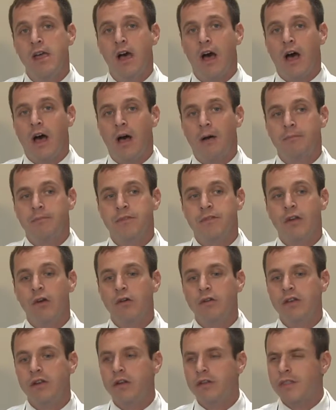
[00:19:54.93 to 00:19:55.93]
Um,
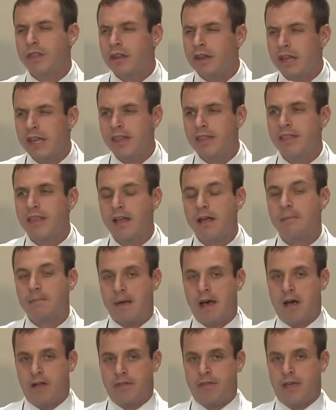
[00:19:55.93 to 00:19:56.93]
so, you know, the neat thing
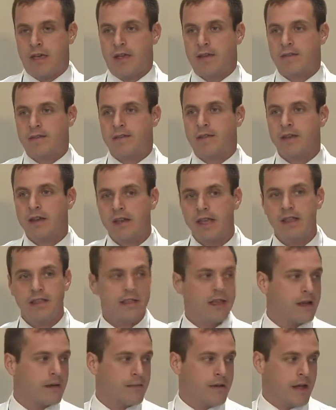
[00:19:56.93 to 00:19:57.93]
about this, the neat
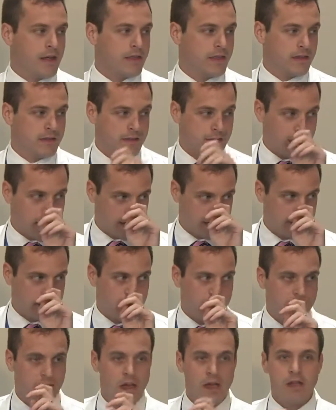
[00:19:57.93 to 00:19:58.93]
thing about this test
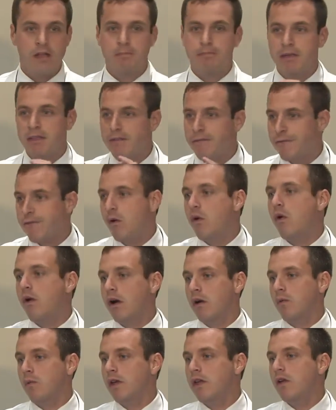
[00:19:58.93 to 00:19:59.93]
is
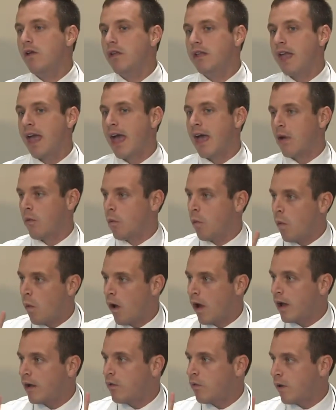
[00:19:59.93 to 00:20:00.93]
before, we only had
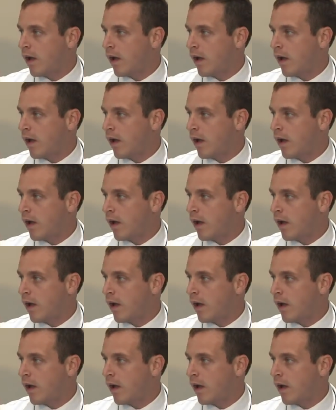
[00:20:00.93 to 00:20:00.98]
one